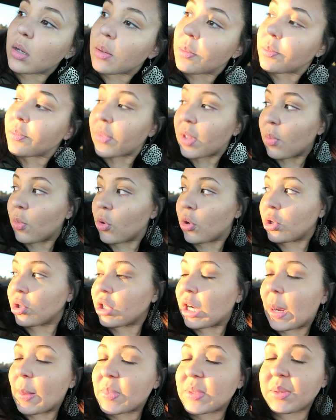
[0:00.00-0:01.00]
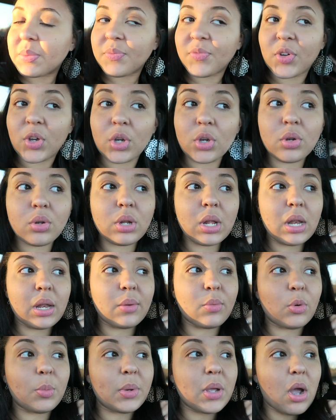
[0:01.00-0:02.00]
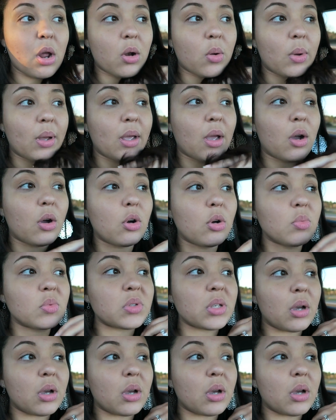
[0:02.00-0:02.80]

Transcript: Um, we're gonna grab some food and then we'll be on the way home,